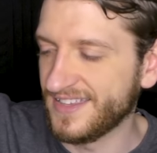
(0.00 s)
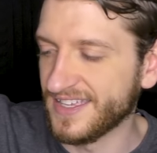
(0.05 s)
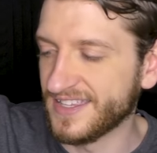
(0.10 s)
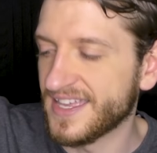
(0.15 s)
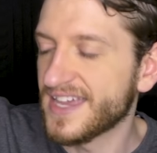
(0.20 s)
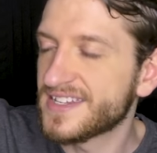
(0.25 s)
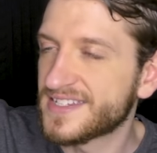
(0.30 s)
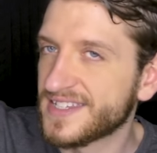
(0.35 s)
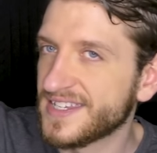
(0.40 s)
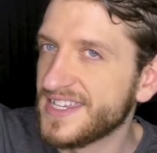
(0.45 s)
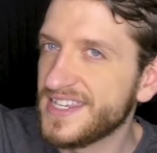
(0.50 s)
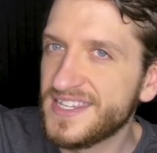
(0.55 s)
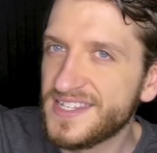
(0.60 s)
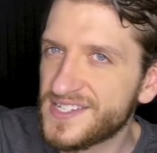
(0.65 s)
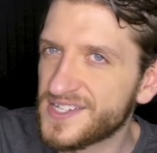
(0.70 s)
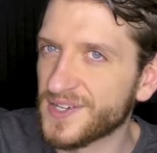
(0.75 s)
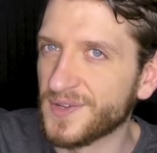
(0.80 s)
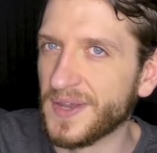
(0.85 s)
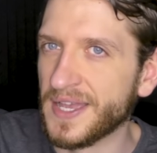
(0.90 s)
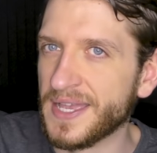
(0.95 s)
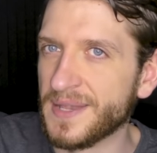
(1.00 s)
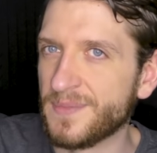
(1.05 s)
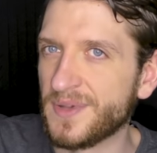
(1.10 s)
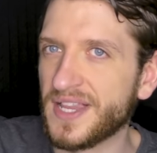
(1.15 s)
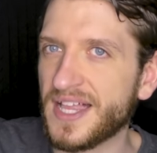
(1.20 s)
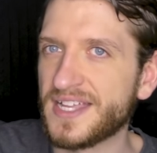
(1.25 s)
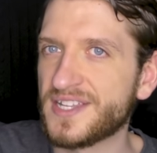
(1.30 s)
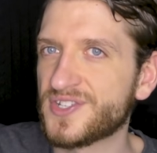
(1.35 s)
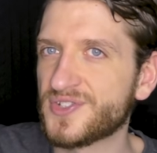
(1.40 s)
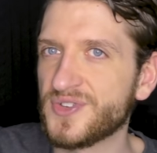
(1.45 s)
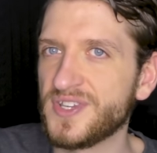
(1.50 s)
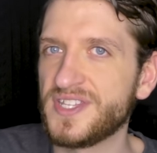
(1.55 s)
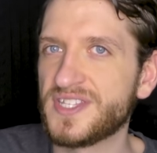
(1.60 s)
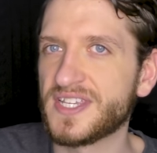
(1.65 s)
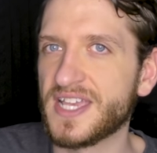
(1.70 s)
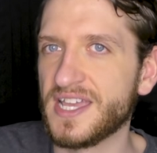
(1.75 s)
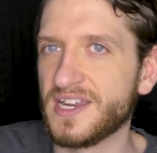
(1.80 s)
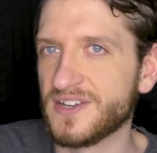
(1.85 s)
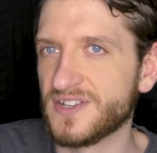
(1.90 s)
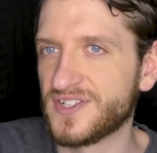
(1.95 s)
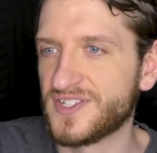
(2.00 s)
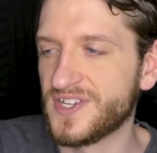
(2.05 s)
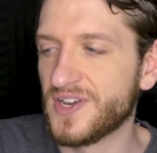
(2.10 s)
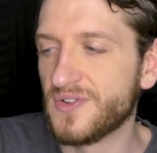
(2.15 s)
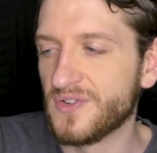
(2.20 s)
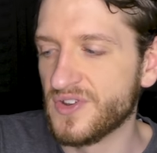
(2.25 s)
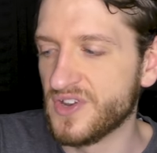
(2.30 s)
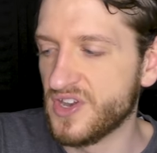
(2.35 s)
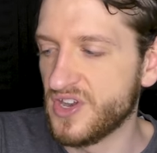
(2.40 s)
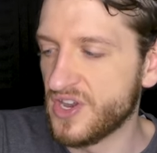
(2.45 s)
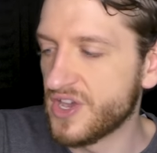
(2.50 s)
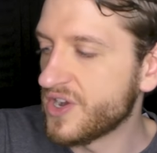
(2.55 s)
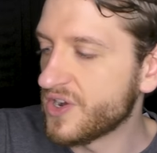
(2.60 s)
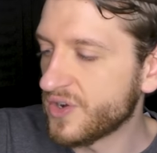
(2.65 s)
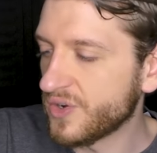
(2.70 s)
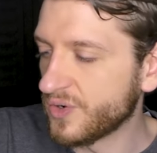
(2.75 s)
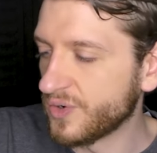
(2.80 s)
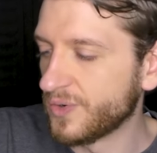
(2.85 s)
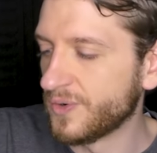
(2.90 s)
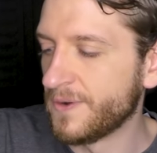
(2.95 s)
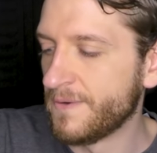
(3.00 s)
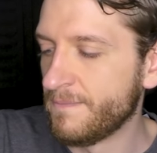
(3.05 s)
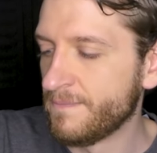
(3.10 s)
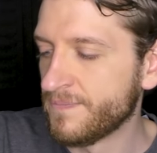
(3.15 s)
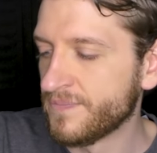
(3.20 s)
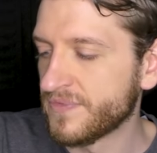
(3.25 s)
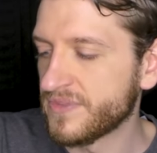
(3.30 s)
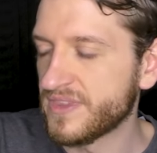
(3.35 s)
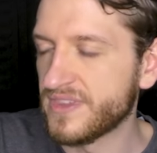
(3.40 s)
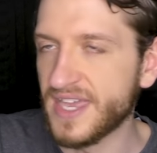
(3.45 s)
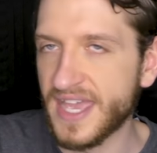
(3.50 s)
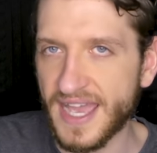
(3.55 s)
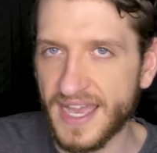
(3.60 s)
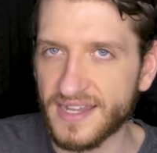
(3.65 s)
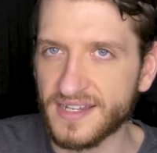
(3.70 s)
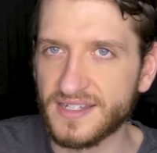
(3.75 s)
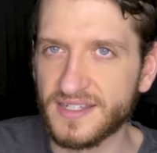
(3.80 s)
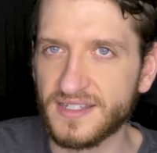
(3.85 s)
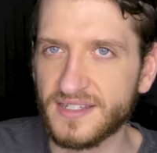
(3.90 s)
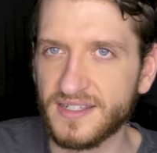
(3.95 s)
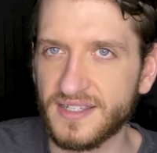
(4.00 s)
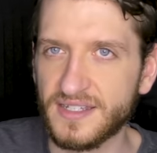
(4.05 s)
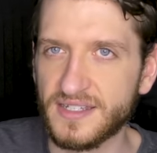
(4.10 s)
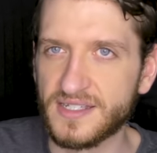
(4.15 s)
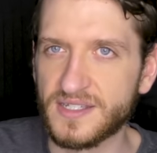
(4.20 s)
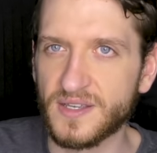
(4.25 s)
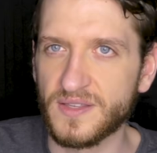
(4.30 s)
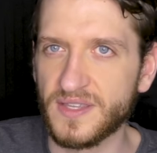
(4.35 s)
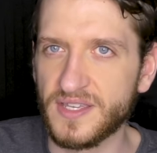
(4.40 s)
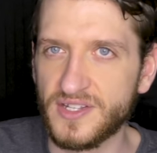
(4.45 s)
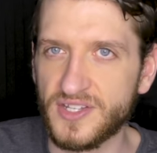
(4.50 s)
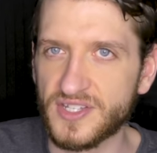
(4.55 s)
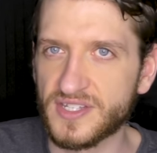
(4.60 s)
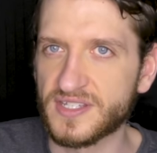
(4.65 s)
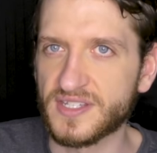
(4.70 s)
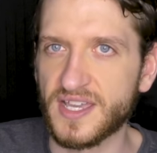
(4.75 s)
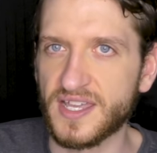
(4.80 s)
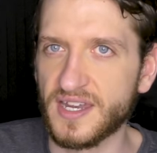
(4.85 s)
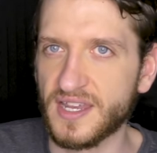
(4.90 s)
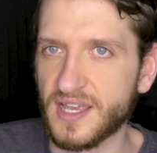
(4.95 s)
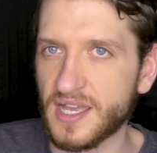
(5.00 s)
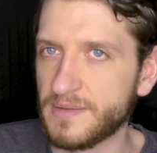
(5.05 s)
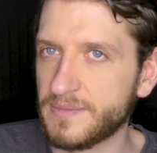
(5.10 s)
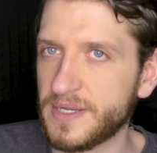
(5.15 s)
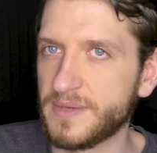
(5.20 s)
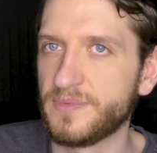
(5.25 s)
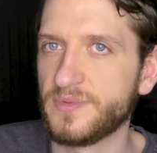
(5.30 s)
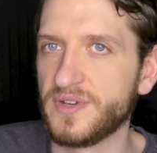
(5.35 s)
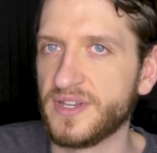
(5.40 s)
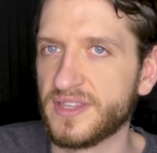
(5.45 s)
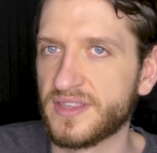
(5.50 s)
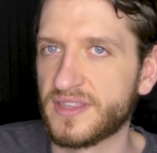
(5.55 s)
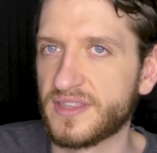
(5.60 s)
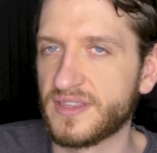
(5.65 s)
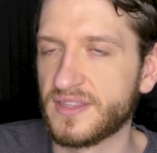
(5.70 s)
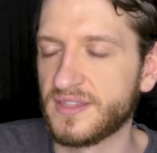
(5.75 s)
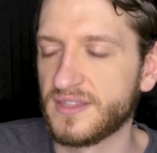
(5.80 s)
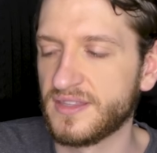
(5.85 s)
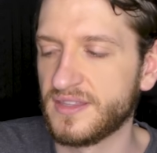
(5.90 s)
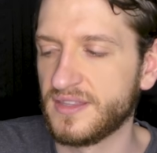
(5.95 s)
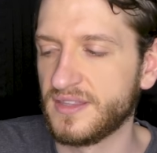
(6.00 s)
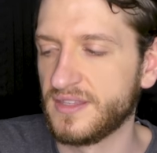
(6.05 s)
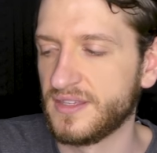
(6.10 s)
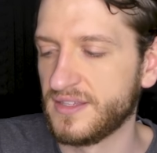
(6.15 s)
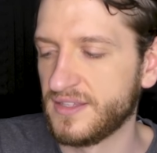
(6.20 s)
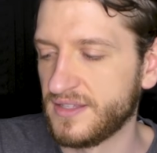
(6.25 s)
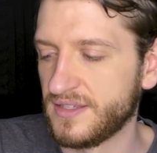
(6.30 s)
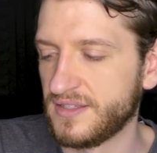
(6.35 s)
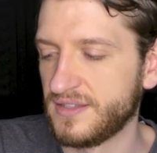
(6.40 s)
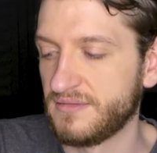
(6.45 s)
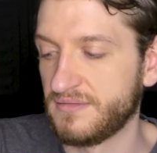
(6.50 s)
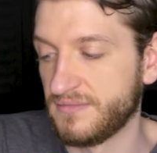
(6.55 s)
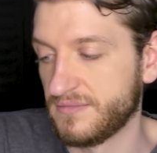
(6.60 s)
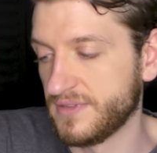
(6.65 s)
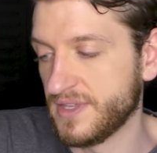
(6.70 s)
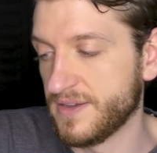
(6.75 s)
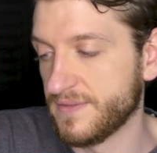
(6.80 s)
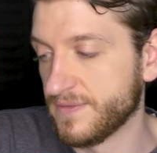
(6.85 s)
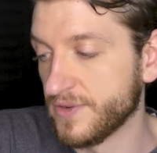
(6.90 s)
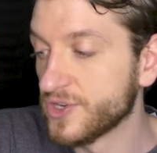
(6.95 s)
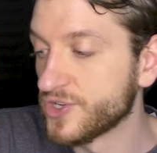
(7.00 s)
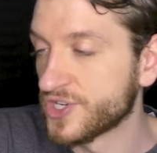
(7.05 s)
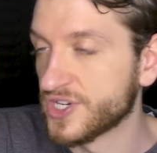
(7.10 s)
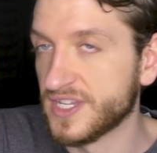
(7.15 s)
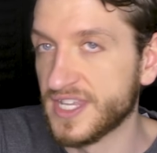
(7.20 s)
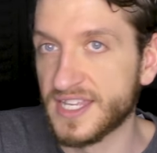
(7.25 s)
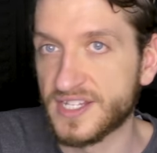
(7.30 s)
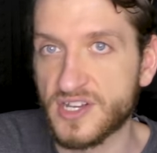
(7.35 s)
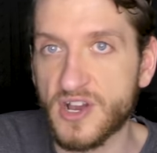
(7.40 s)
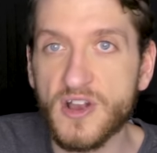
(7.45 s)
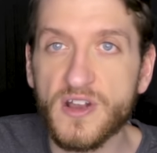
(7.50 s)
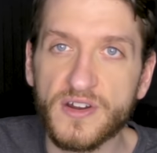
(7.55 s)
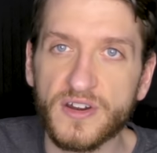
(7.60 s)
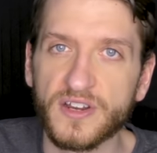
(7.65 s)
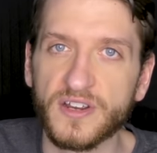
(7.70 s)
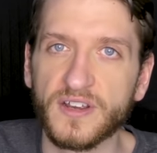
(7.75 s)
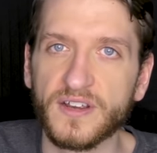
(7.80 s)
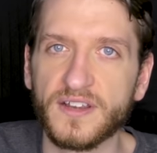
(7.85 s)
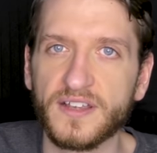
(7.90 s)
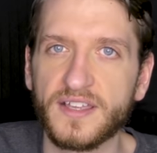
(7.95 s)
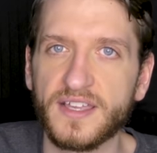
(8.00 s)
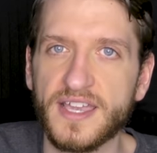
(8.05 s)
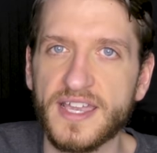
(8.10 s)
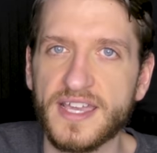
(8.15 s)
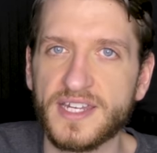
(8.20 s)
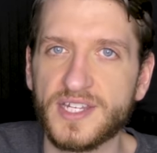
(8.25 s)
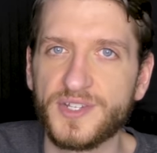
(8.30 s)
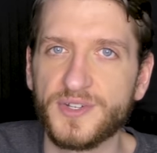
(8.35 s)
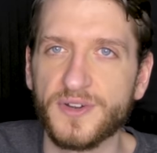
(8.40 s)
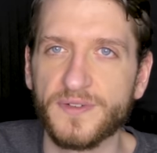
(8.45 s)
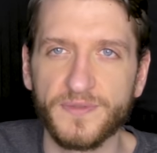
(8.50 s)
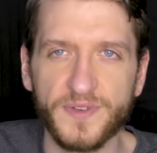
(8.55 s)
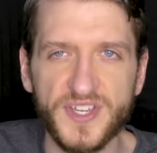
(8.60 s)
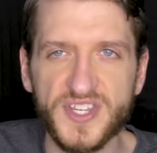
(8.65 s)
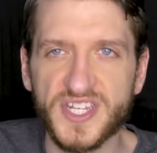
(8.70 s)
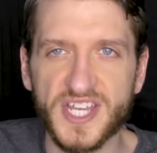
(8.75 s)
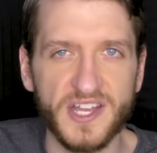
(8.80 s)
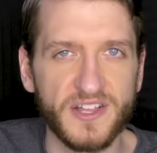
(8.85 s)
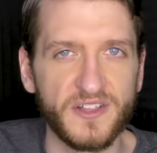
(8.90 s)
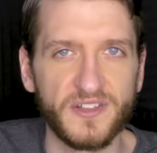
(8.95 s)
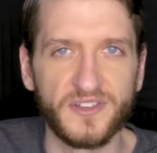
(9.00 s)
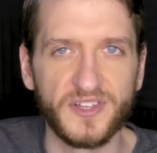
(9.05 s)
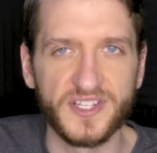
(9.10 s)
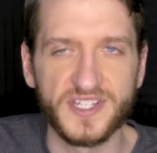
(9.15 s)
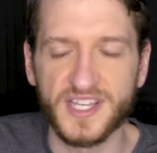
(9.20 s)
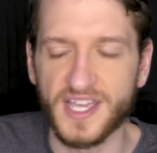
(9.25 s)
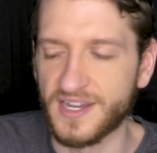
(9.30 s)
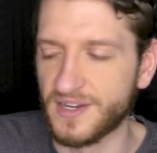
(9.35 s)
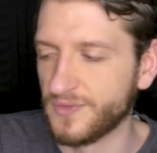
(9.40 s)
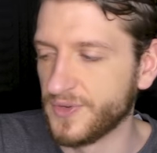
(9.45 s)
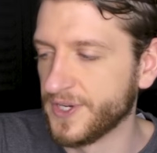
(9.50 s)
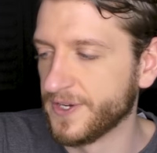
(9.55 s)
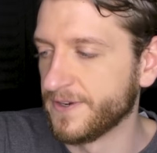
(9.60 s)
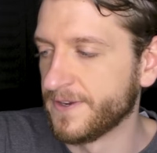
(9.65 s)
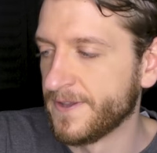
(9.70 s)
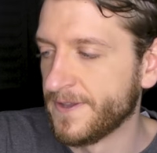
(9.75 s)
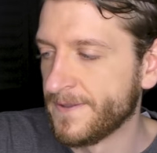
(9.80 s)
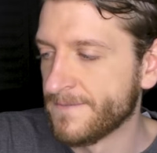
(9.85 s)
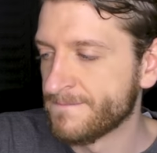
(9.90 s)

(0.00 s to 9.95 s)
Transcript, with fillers: like that's the easier way, but a lot of street skaters don't know that. And so they just kind of come up with a version that's harder Into a freestyler looks kind of weird.